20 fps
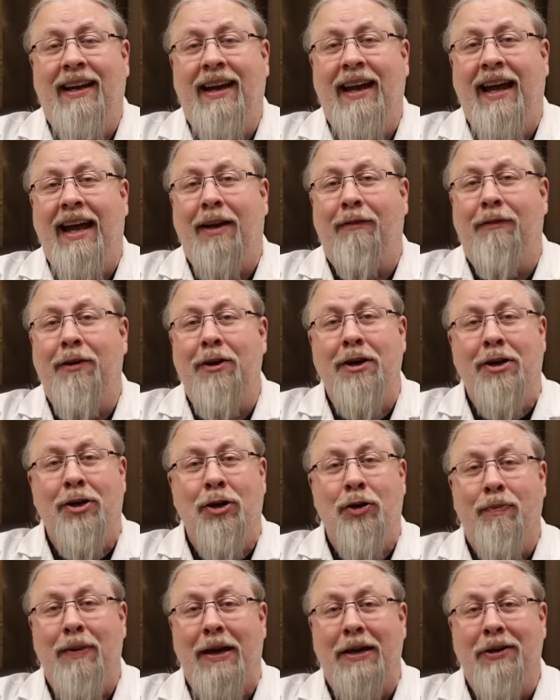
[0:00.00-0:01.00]
Hey, if you can
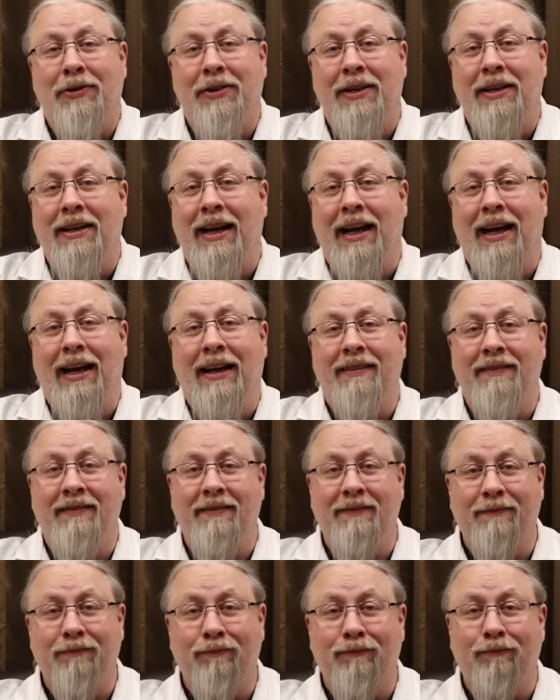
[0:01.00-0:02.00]
do better than that,
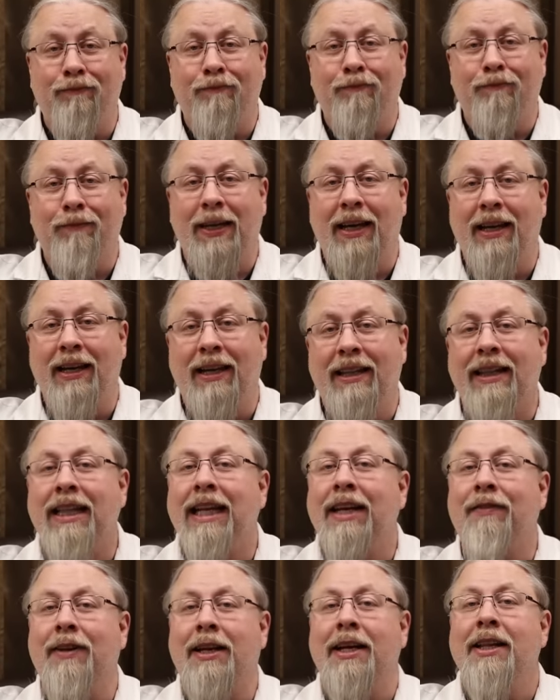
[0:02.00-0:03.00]

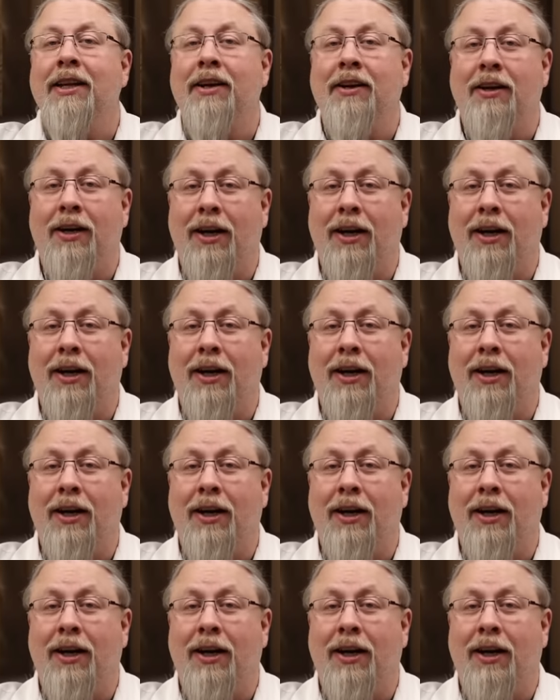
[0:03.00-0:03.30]
leave it in the